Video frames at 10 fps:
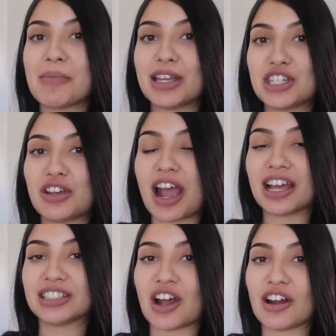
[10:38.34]
Make sure you
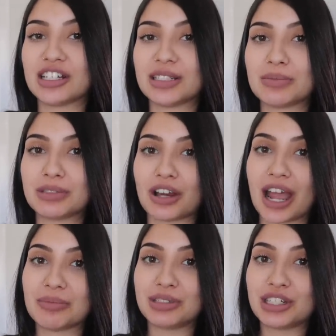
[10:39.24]
guys are
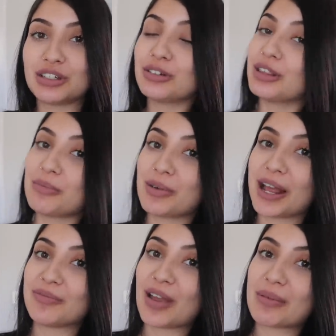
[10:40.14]
subscribed to the
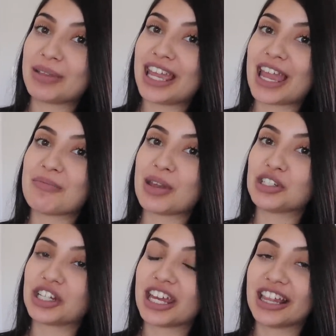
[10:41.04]
Moran family, and make
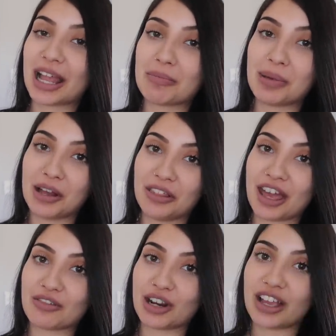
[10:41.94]
sure you hit that bell.
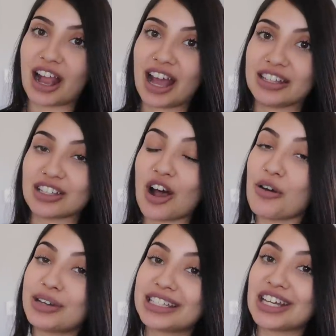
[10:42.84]
That way you guys
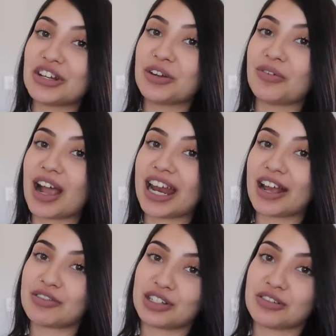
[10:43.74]
always get notified
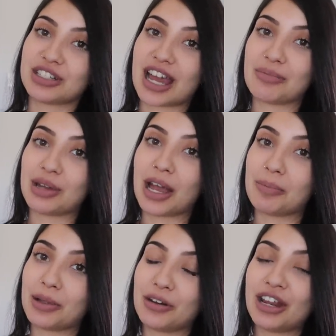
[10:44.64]
every single time we
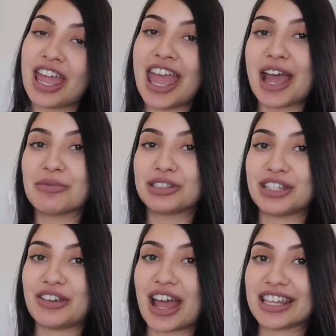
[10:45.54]
upload, and we'll
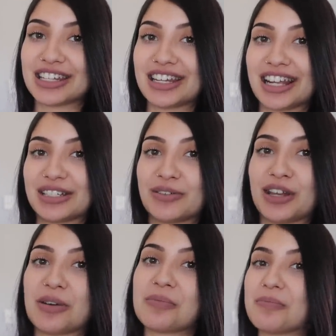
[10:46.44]
see you guys in the next
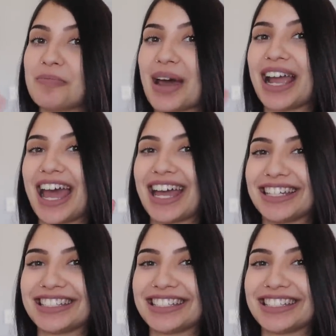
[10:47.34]
video. Bye guys.